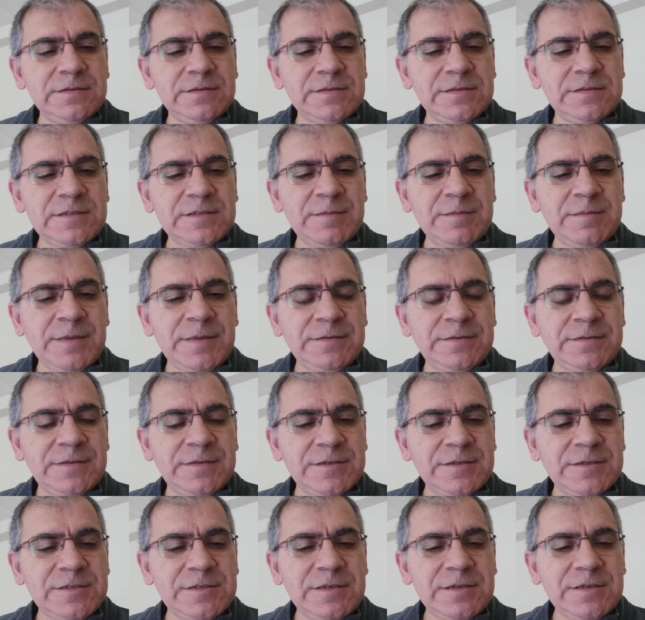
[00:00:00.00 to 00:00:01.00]

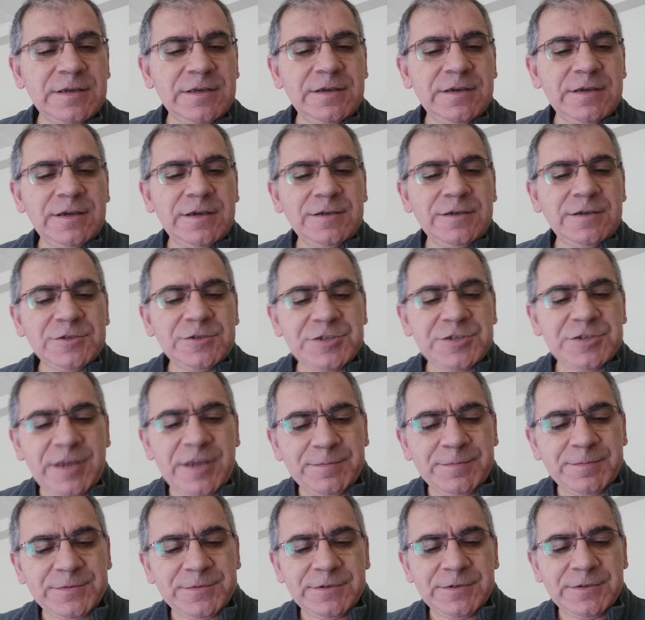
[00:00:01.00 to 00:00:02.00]
semantics
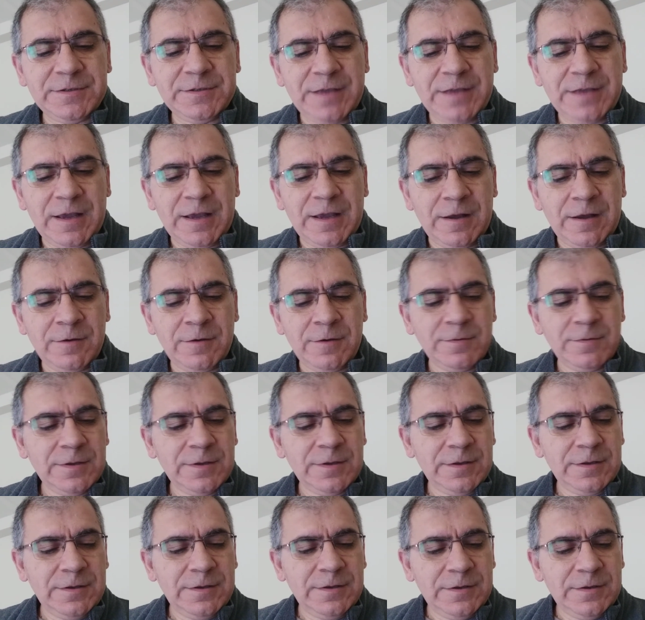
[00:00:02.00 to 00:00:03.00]
chapter now.
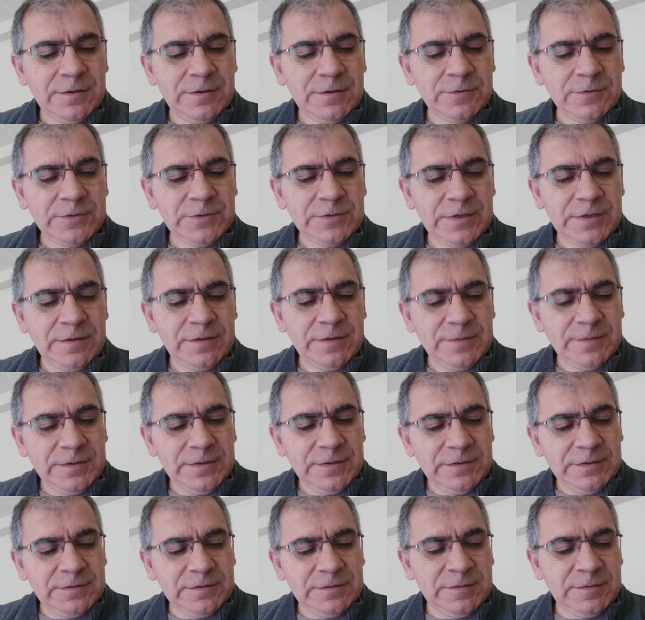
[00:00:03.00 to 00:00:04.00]
Okay,
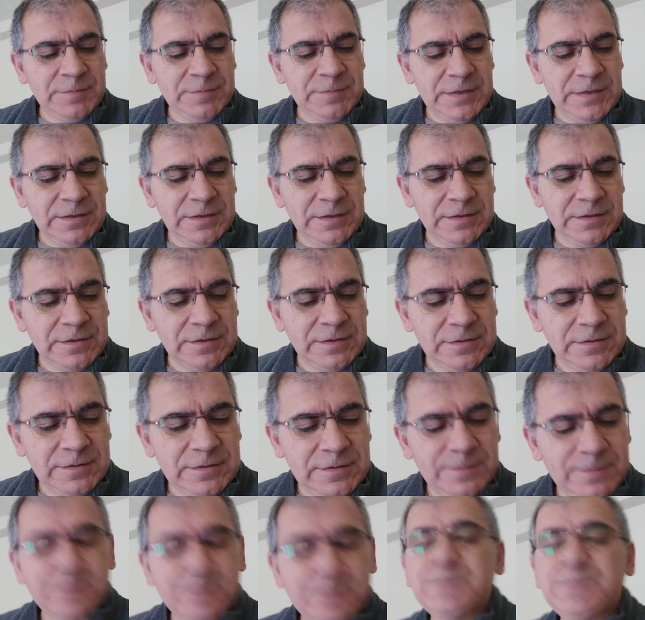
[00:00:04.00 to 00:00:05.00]
the
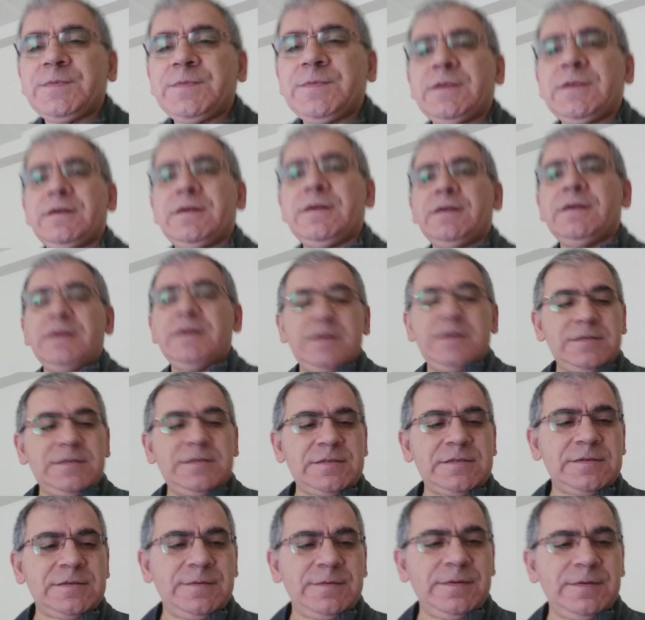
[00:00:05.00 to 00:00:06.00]
meaning
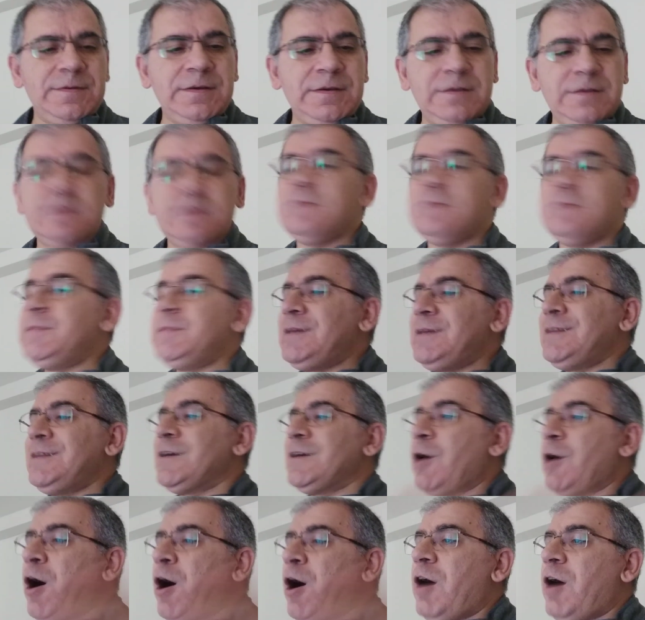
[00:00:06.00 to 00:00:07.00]
is the
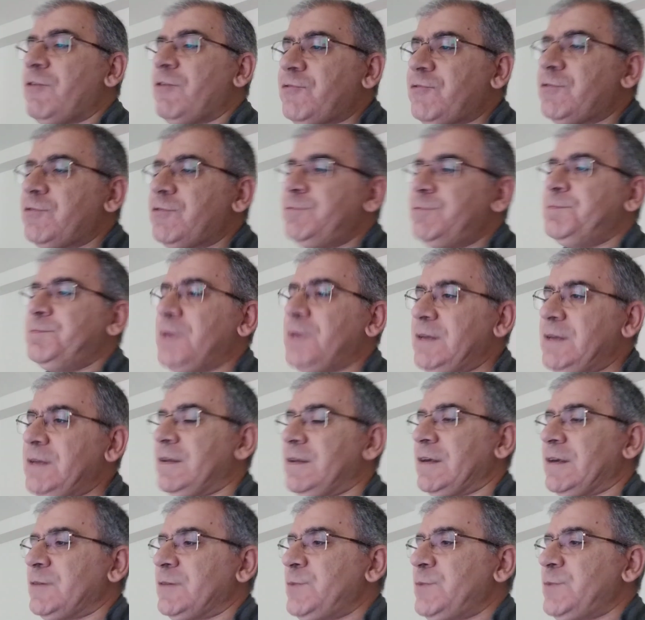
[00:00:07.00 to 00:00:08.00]
meaning of
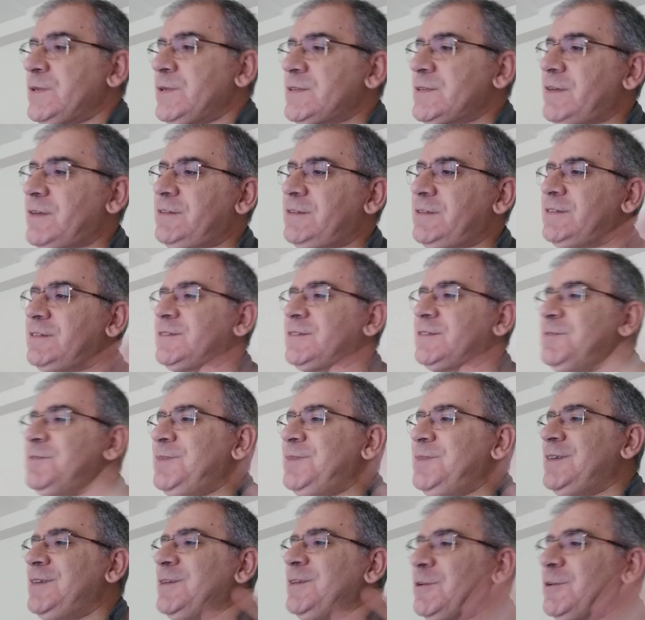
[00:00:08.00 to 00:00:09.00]
meaning. We studied the
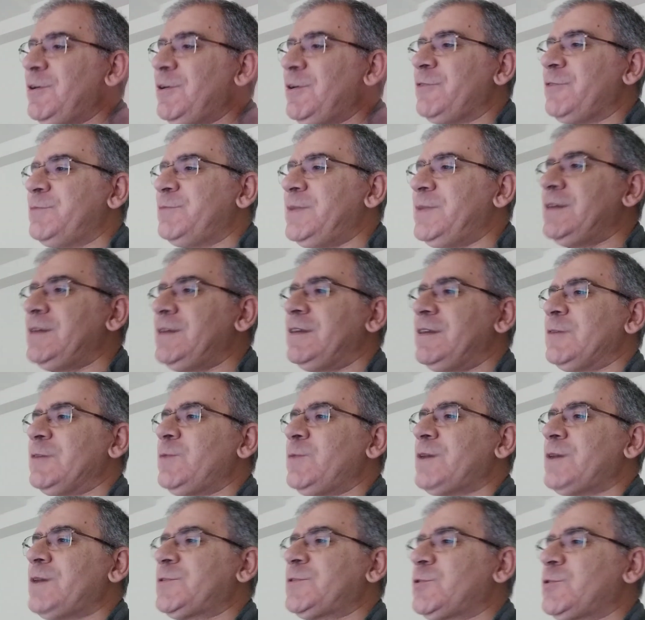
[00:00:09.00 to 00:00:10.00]
meaning of meaning.
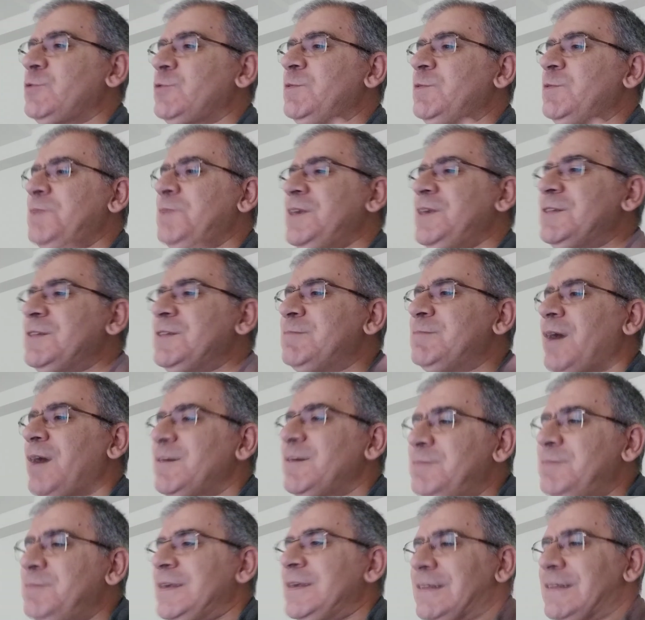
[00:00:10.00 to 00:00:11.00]
What do we mean by
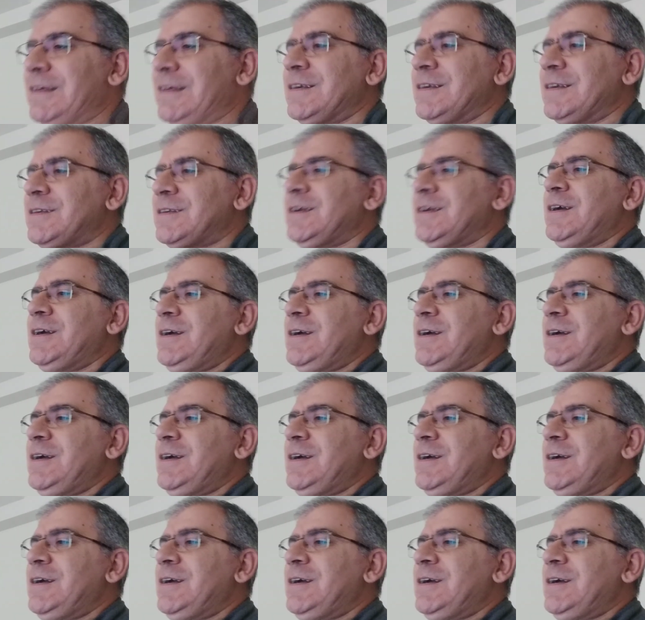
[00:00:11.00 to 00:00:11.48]
meaning?